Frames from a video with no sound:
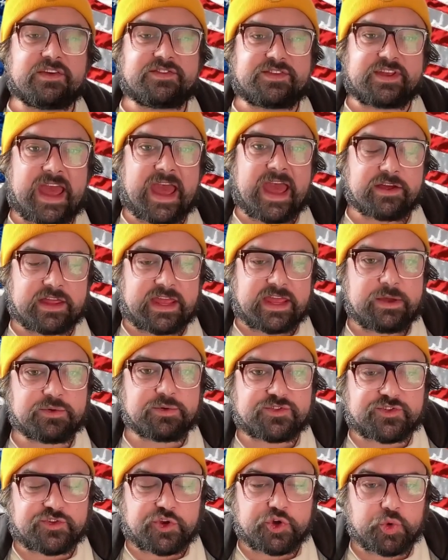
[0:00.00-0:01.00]
because he
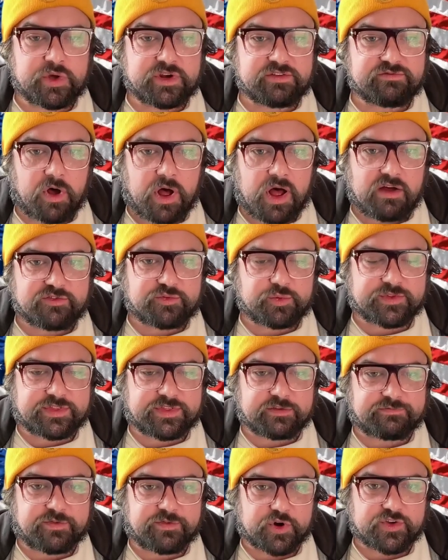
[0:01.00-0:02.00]
was too involved
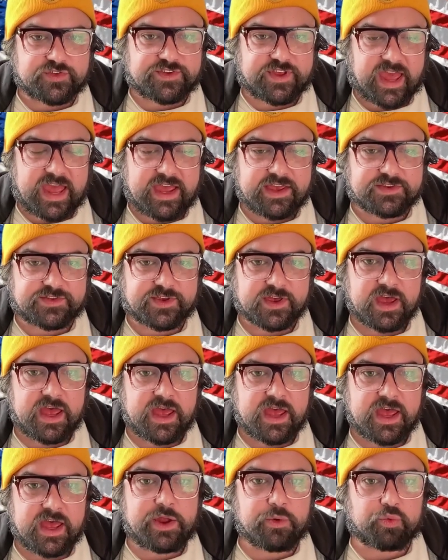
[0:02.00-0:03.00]
with the first case.
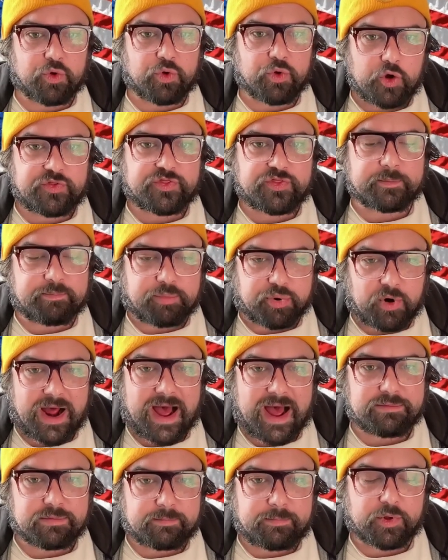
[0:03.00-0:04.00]
He wrote the
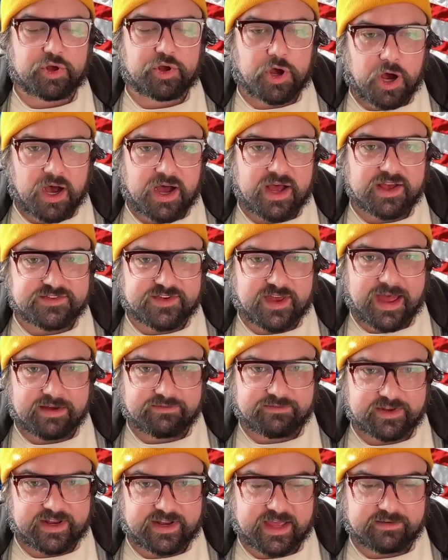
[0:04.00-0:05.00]
probable cause
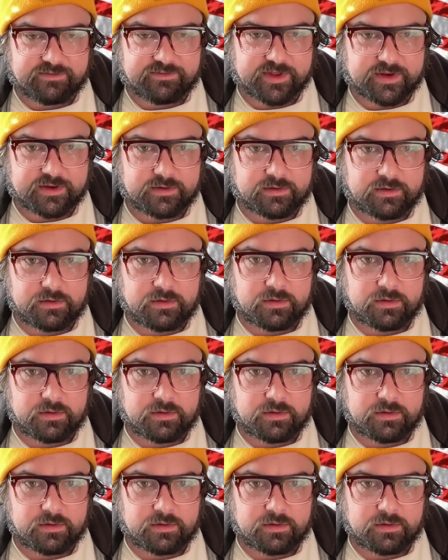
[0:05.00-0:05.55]
affidavit.